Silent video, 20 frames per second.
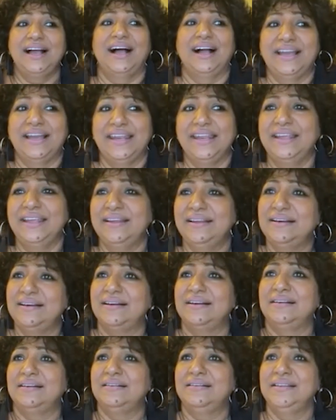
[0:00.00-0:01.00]
I
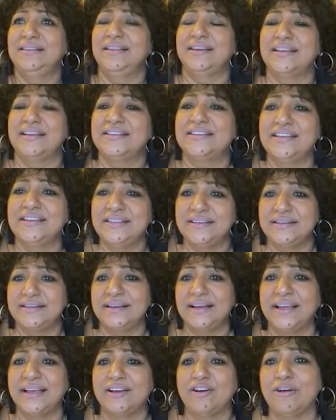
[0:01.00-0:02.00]

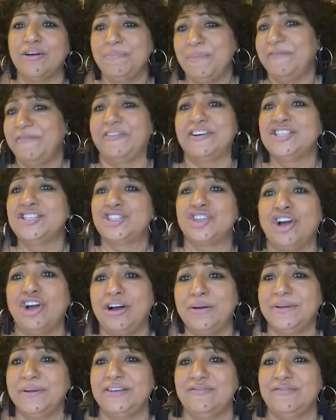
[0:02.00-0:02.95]
got my first job.